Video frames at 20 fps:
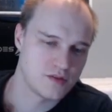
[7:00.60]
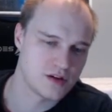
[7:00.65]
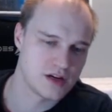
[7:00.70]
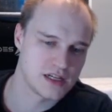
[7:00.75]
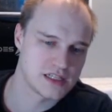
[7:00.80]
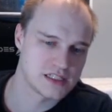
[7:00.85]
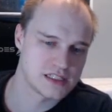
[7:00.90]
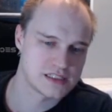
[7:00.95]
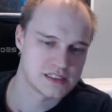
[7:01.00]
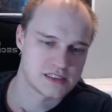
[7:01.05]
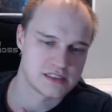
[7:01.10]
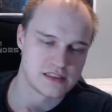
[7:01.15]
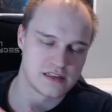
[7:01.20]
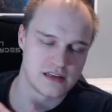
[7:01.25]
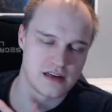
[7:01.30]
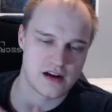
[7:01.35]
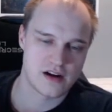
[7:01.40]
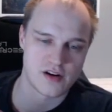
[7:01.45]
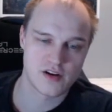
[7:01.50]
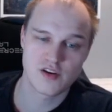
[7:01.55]
guys
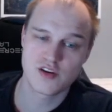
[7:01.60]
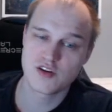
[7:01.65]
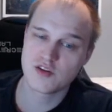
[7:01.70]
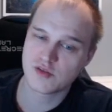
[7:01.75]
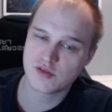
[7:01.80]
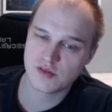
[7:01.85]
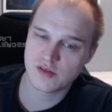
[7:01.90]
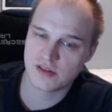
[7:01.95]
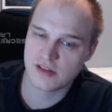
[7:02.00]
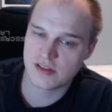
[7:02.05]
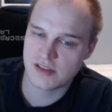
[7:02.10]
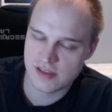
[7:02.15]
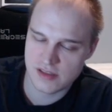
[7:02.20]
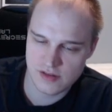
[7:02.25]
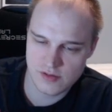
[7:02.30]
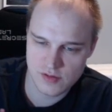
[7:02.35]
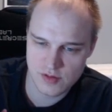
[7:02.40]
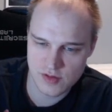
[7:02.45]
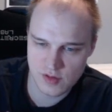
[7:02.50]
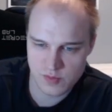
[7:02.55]
are new to this
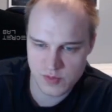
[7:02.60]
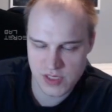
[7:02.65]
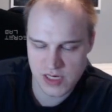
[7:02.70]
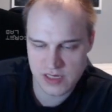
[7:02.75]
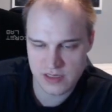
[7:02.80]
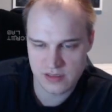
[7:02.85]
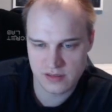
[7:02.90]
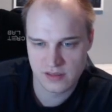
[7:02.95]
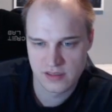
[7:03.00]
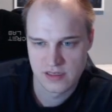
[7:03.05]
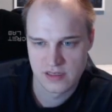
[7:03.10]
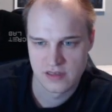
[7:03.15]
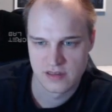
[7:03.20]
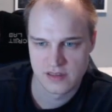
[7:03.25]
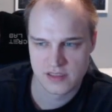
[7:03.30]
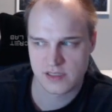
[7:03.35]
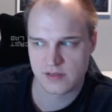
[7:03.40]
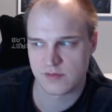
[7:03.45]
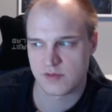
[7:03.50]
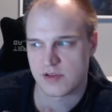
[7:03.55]
YouTube channel,
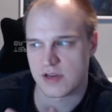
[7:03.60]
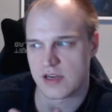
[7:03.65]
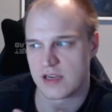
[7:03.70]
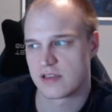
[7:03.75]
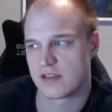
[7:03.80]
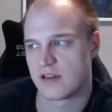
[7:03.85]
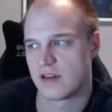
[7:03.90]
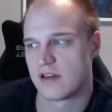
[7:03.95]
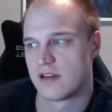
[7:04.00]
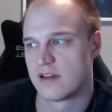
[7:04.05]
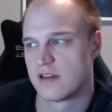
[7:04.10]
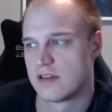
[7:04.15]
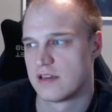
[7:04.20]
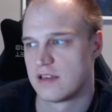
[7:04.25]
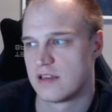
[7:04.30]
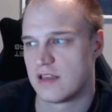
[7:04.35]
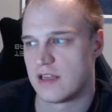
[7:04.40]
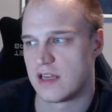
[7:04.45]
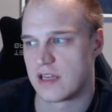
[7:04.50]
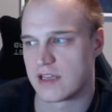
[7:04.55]
so I'm trying to
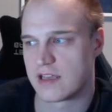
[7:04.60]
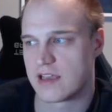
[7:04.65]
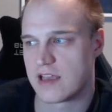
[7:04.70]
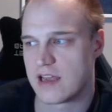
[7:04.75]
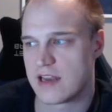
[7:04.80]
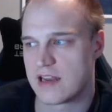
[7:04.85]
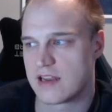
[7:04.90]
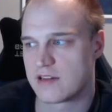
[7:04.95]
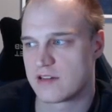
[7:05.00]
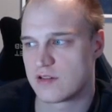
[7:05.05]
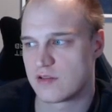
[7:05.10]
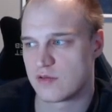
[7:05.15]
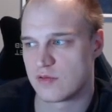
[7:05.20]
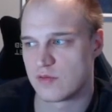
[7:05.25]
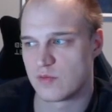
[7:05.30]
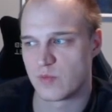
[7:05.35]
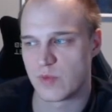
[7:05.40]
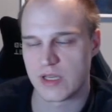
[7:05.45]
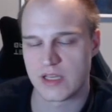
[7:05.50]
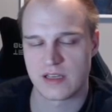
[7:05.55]
like get into
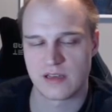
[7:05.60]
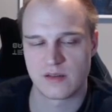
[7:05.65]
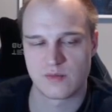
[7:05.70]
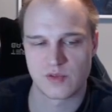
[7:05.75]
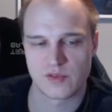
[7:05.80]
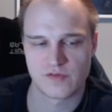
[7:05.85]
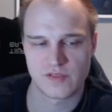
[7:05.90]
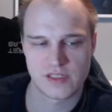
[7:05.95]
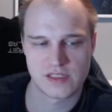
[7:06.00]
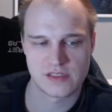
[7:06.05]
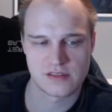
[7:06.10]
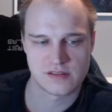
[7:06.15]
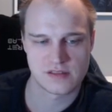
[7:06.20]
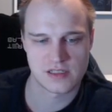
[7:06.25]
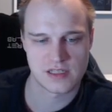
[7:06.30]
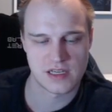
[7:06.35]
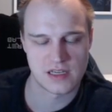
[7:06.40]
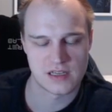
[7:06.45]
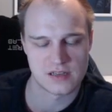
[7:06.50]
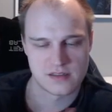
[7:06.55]
making more videos
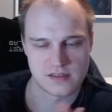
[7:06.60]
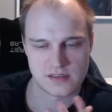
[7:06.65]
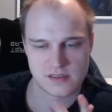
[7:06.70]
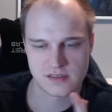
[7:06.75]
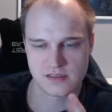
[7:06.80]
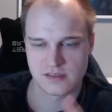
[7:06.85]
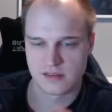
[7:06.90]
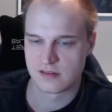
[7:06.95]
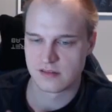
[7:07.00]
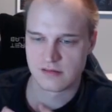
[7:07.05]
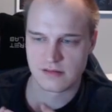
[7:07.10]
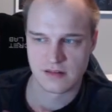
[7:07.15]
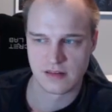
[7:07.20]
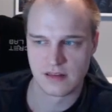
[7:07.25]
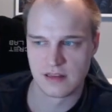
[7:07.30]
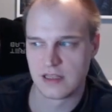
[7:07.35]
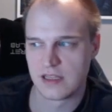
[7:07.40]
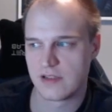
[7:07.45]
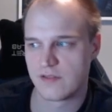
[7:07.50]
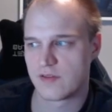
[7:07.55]
again, just
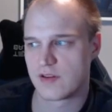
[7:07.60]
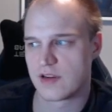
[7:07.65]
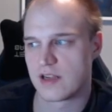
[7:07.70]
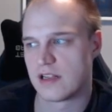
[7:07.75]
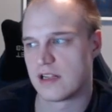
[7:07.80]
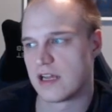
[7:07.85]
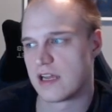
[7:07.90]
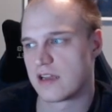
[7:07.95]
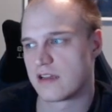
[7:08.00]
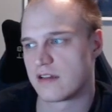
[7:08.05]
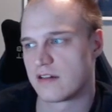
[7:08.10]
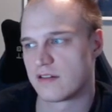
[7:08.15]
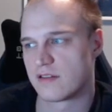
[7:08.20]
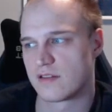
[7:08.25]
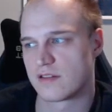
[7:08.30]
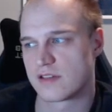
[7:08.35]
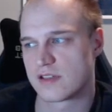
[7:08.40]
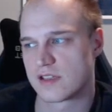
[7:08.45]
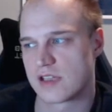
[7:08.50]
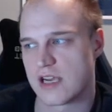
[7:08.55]
leaving a like on
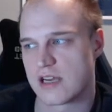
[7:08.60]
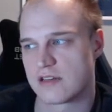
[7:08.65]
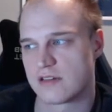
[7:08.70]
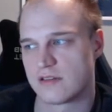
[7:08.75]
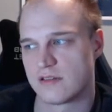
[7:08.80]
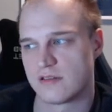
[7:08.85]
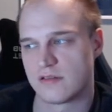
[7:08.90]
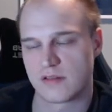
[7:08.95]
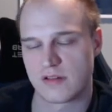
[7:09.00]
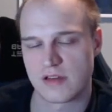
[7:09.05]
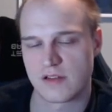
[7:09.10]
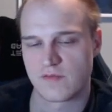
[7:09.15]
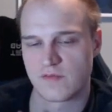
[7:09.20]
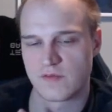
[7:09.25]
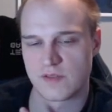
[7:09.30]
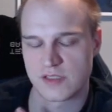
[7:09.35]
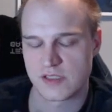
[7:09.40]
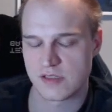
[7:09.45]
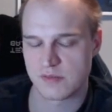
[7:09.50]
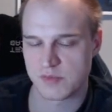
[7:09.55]
the channel or
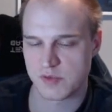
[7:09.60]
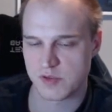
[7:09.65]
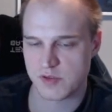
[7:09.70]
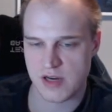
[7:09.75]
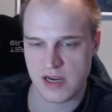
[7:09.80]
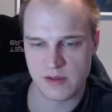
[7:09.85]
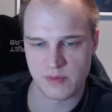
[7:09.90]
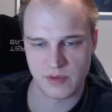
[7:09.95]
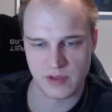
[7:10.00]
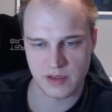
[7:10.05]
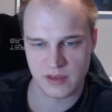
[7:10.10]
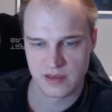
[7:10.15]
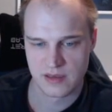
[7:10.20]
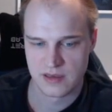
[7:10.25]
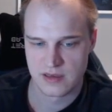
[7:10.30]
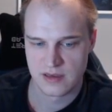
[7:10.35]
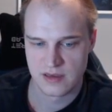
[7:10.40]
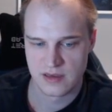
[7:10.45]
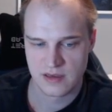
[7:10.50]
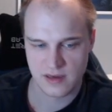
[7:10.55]
even subscribing.
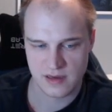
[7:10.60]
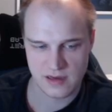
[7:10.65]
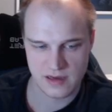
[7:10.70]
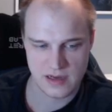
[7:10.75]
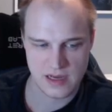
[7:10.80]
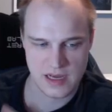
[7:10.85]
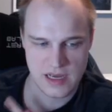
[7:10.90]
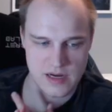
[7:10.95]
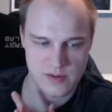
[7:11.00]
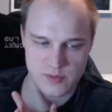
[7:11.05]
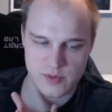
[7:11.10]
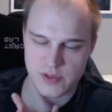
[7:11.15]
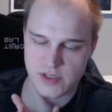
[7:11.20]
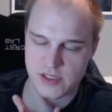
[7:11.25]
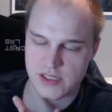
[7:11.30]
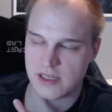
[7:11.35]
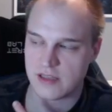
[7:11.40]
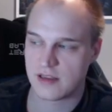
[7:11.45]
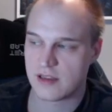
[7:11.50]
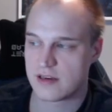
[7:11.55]
I'd
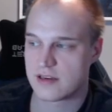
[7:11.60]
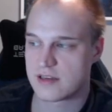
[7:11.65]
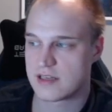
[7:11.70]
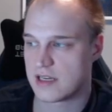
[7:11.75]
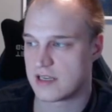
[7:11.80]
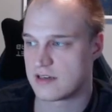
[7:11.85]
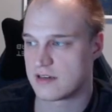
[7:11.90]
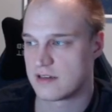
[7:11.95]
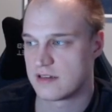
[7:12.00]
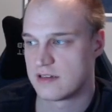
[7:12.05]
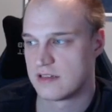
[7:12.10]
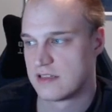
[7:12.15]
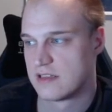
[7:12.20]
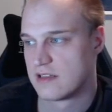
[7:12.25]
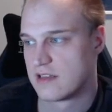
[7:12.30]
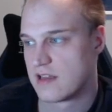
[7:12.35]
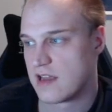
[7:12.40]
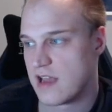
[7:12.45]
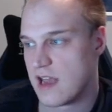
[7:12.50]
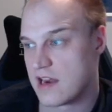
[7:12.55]
appreciate that a ton.
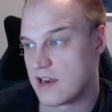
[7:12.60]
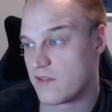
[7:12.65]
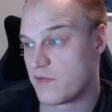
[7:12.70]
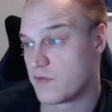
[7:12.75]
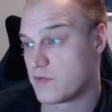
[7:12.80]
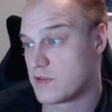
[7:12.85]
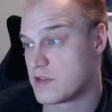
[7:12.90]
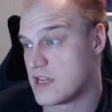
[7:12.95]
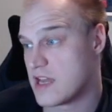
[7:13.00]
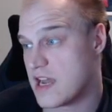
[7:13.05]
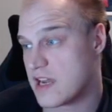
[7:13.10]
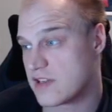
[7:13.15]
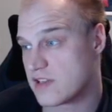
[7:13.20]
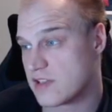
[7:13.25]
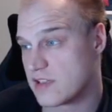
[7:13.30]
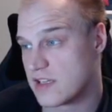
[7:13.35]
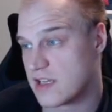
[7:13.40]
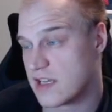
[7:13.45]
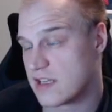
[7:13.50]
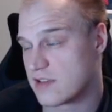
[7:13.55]
And if we
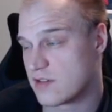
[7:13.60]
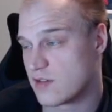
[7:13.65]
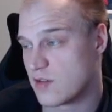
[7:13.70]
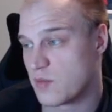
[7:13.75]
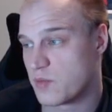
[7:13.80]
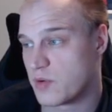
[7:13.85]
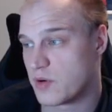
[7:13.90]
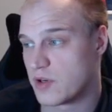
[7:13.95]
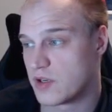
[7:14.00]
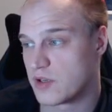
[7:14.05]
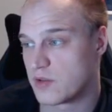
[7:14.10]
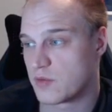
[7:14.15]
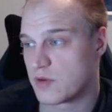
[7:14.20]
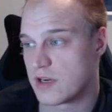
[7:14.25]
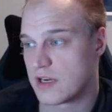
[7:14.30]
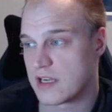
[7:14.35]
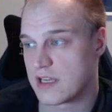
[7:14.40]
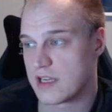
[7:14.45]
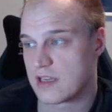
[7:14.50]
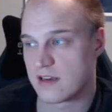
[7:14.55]
actually get to the point where
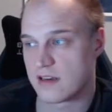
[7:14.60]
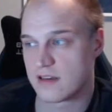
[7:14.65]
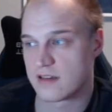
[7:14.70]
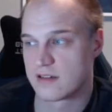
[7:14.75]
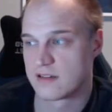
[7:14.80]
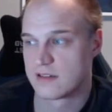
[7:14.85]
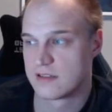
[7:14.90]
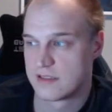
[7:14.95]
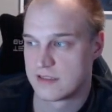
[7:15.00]
I can